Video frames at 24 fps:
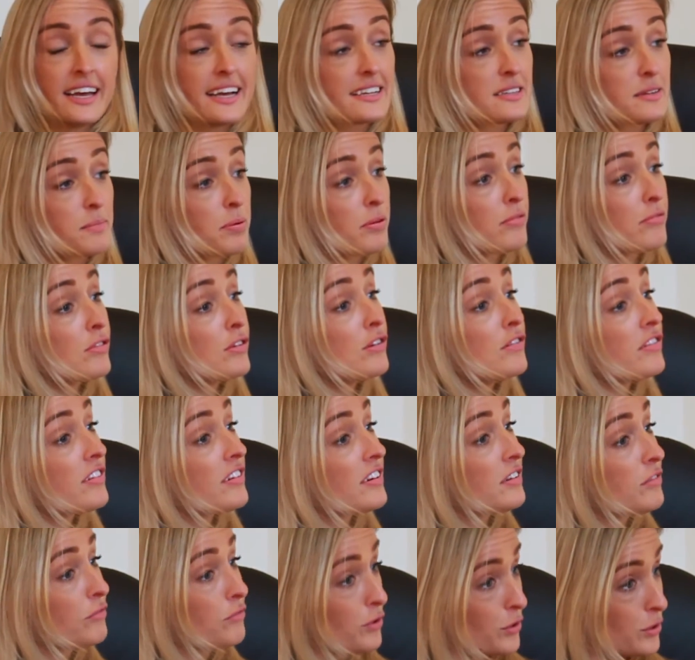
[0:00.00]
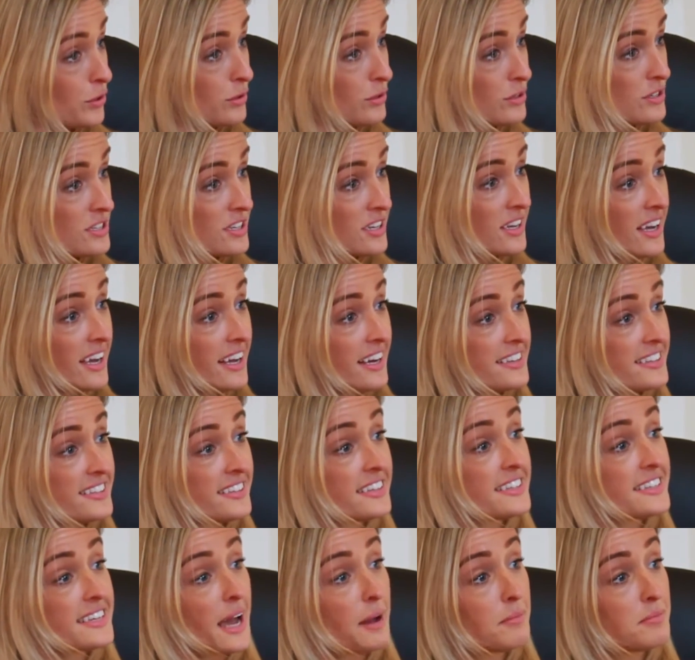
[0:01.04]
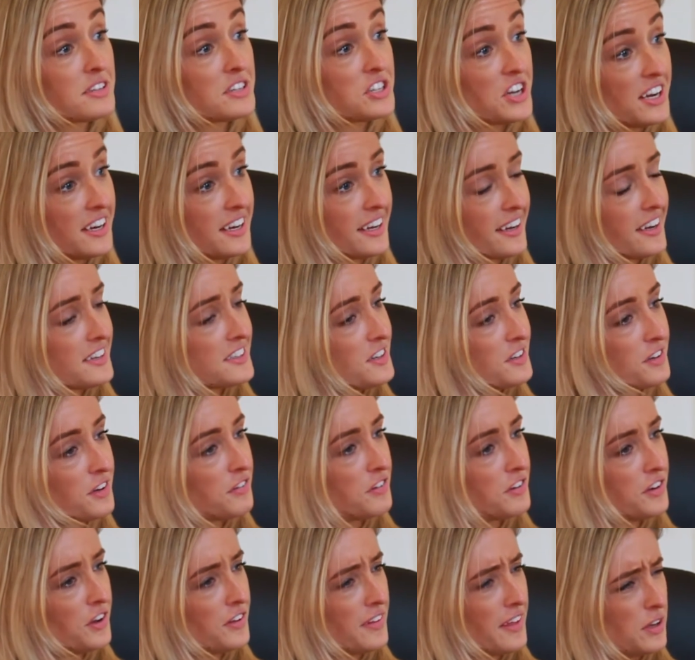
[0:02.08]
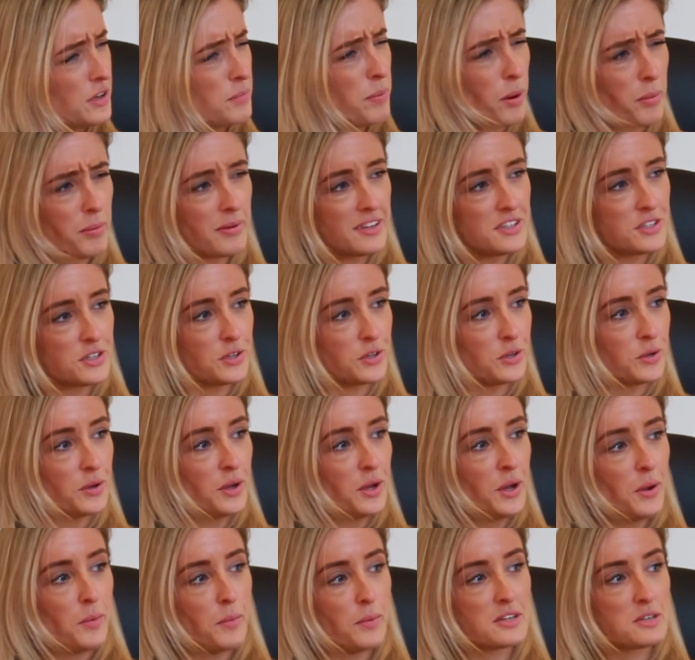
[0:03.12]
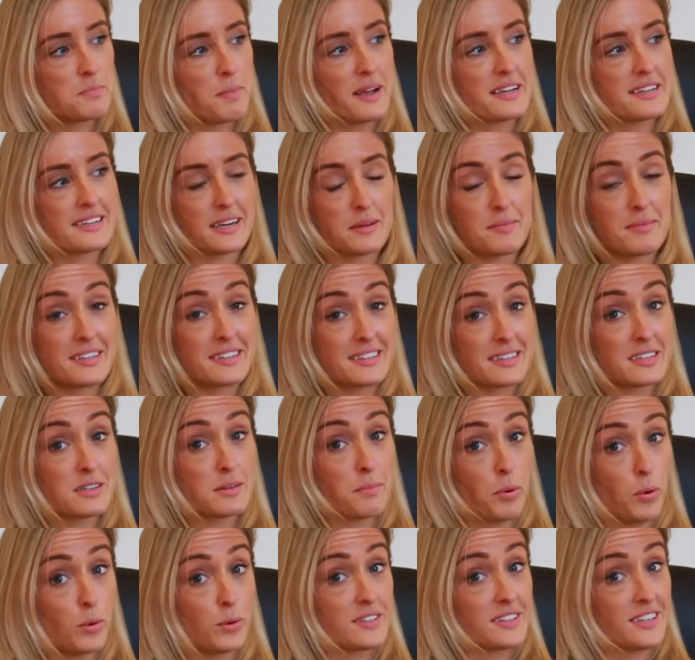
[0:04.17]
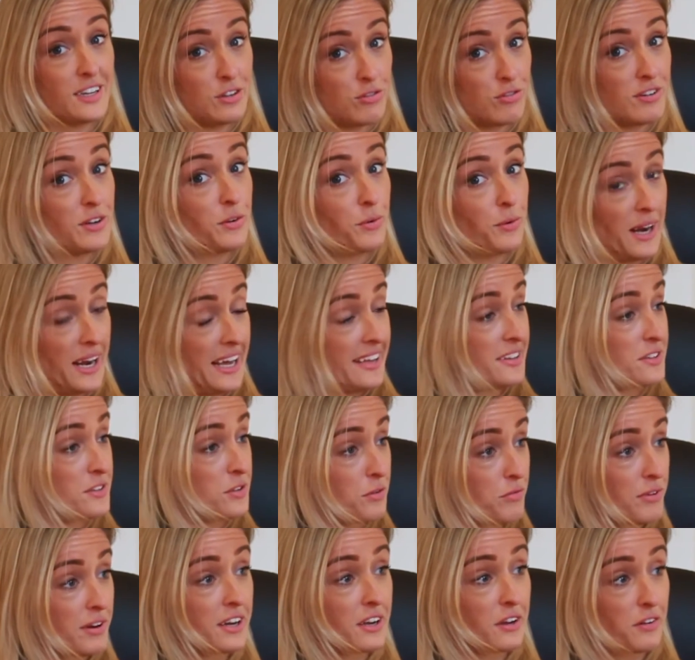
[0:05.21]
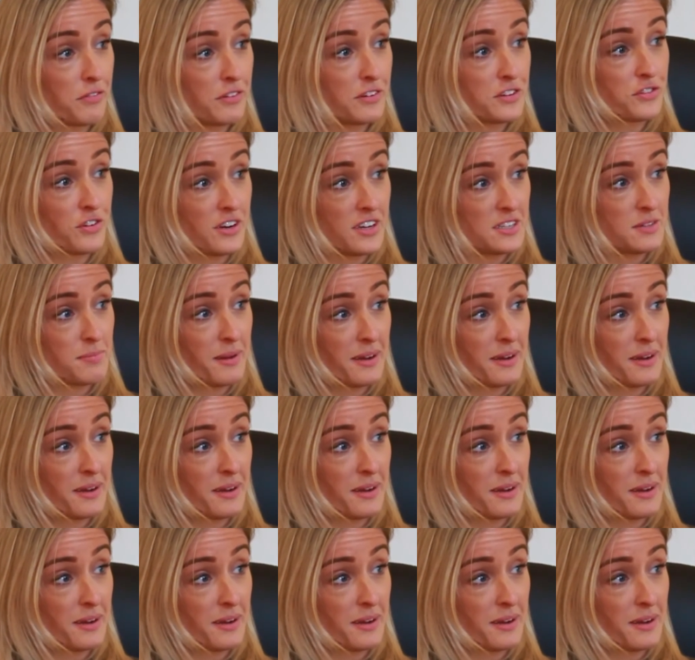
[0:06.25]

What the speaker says: is a Peruvian root and it's an adaptogenic. I don't know if you know that. You probably do. Which basically means it supports the adrenal glands, so really good for stress